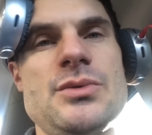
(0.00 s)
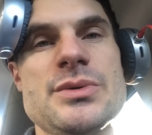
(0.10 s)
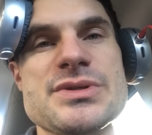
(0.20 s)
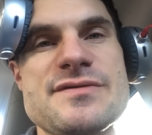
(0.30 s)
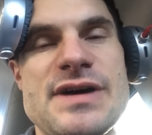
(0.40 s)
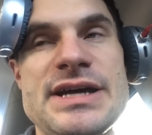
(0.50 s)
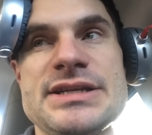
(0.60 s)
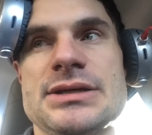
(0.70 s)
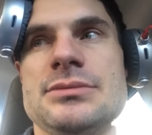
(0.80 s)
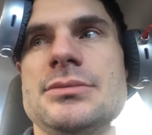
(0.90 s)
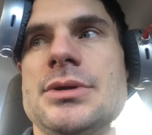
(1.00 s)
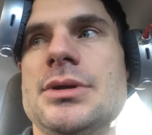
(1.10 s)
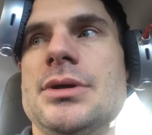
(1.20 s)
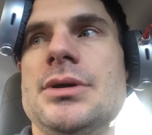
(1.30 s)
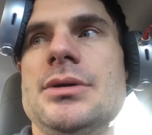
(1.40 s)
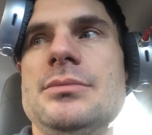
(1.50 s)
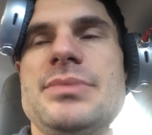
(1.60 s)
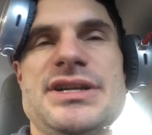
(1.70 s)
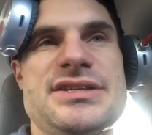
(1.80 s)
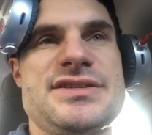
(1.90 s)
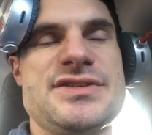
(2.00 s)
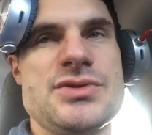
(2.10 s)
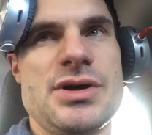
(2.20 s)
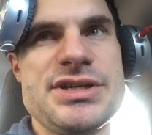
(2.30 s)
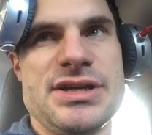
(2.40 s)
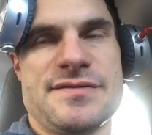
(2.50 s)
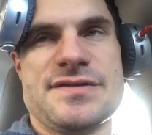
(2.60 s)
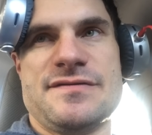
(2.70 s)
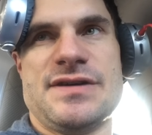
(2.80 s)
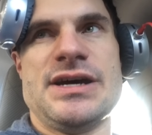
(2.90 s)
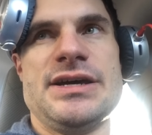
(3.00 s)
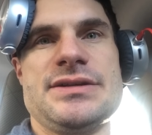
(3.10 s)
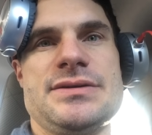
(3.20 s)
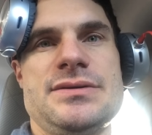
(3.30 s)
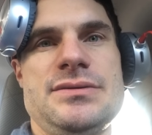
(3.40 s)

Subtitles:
We was fighting, but the starting of the fight,